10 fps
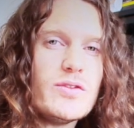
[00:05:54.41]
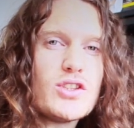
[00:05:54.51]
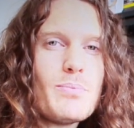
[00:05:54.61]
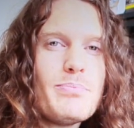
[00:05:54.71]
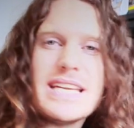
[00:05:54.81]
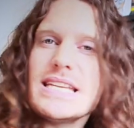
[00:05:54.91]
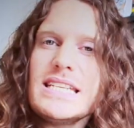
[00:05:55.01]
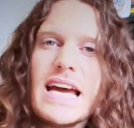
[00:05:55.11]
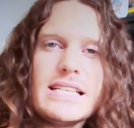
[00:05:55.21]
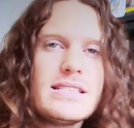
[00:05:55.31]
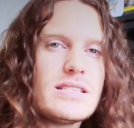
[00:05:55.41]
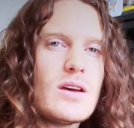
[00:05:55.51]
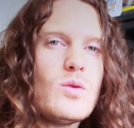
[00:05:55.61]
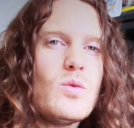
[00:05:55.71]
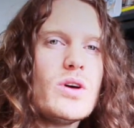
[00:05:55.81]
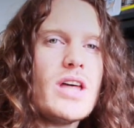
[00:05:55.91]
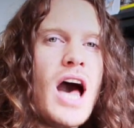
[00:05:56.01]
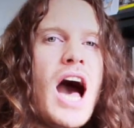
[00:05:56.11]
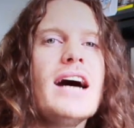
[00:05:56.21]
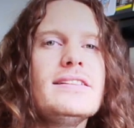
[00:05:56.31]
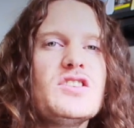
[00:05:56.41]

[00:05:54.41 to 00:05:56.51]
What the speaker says: from the midnight sun where the hot